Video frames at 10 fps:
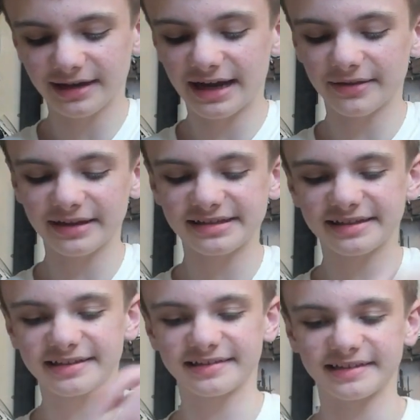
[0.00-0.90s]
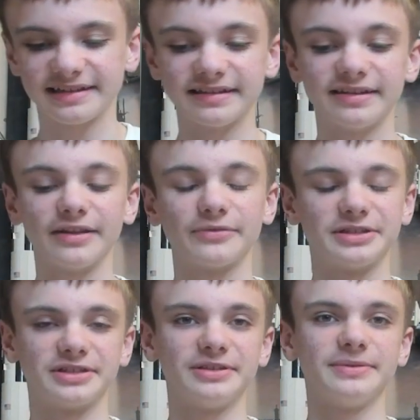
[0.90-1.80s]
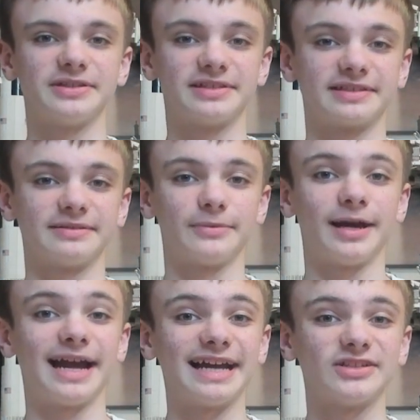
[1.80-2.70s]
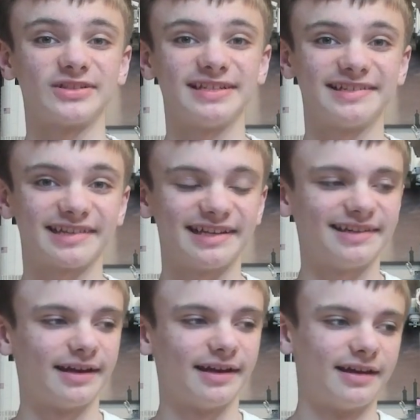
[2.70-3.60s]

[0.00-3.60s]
Now, this is another issue, which is what I actually said